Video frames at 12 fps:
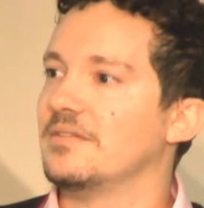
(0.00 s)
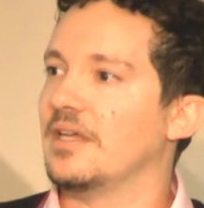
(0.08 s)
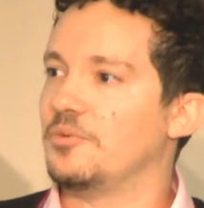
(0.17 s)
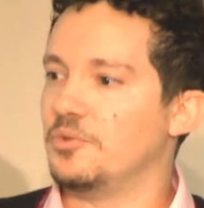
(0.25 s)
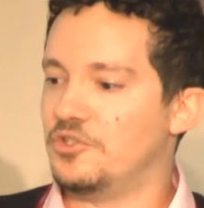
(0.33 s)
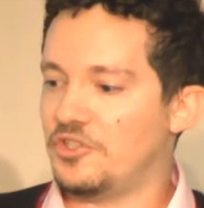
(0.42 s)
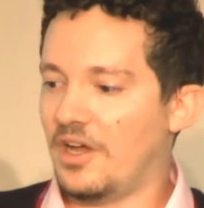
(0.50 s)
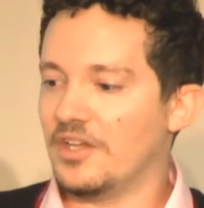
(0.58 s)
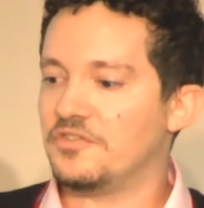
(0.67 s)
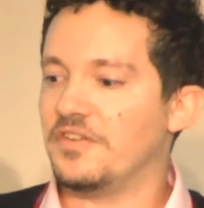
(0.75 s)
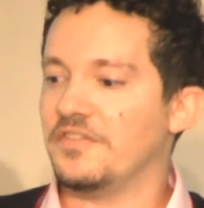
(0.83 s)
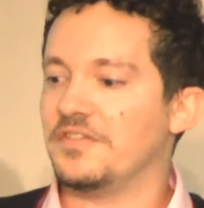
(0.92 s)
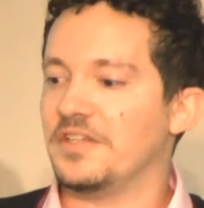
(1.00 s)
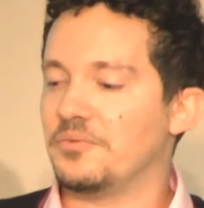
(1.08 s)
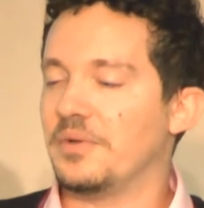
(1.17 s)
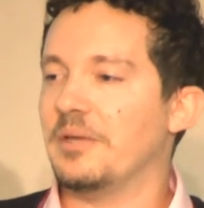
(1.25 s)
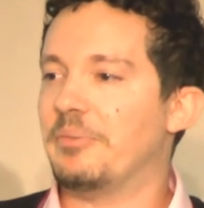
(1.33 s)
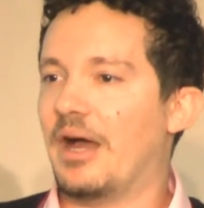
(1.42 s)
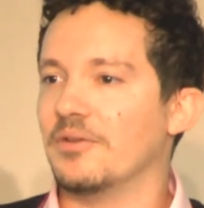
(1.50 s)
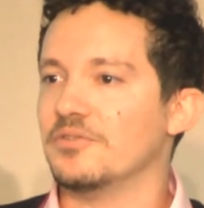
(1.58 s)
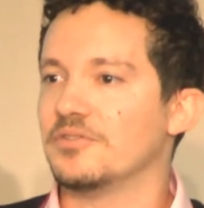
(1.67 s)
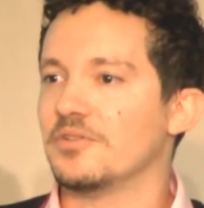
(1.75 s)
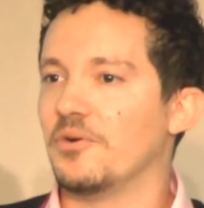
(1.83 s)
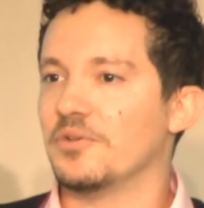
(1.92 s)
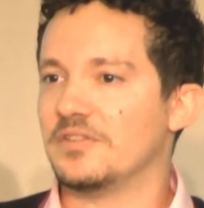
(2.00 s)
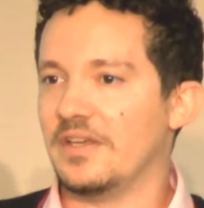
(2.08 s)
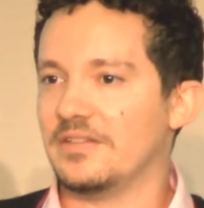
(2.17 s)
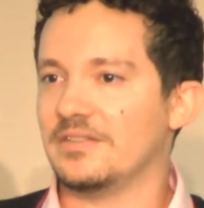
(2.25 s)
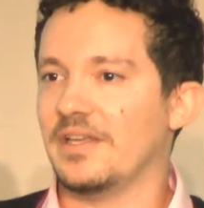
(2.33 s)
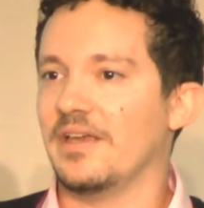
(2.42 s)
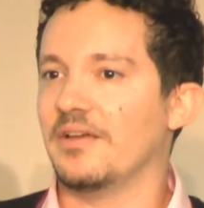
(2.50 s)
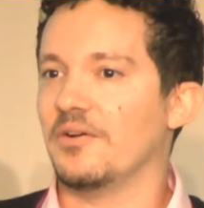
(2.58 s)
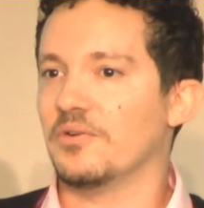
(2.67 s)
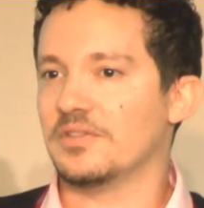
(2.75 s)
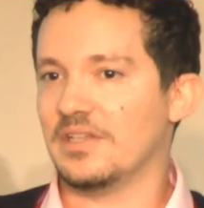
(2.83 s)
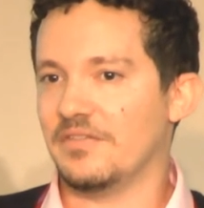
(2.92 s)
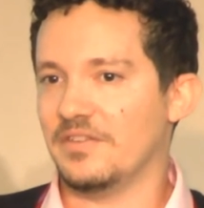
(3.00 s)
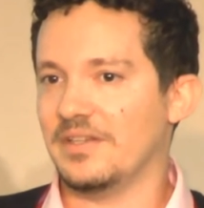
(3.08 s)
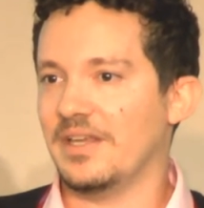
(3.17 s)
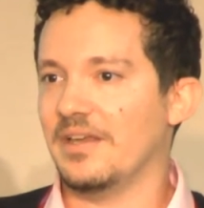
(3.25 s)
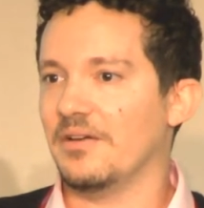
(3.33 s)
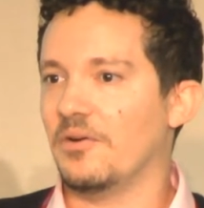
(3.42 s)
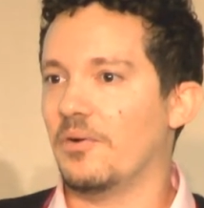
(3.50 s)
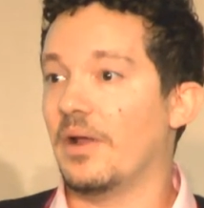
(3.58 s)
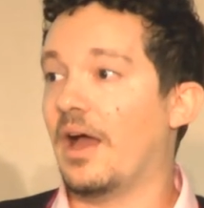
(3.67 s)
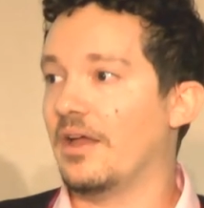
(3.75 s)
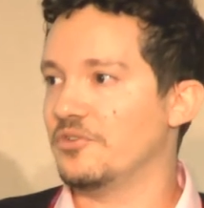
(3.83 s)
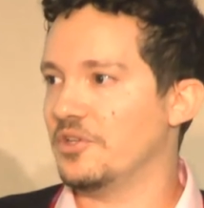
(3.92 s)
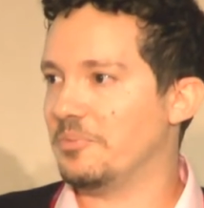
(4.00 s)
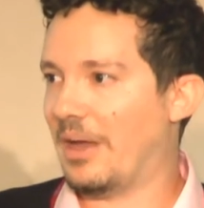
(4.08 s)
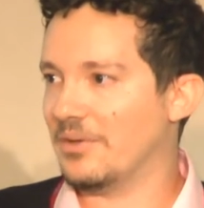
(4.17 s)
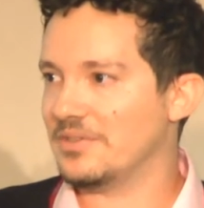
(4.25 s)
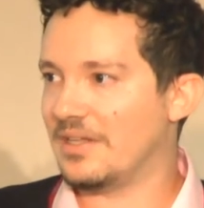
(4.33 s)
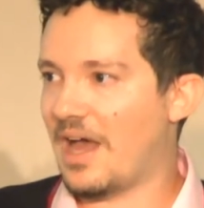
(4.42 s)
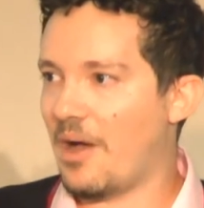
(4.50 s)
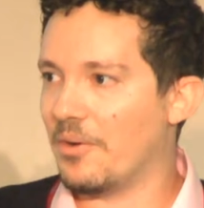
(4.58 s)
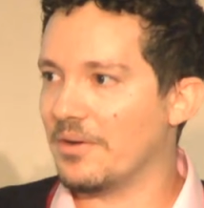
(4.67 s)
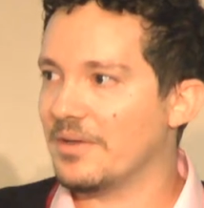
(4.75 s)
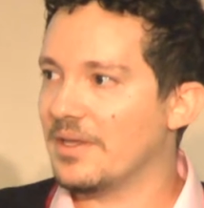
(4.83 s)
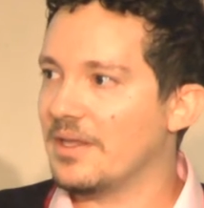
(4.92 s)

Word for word: that would charge £53 or 60 or 70 or £100 an hour.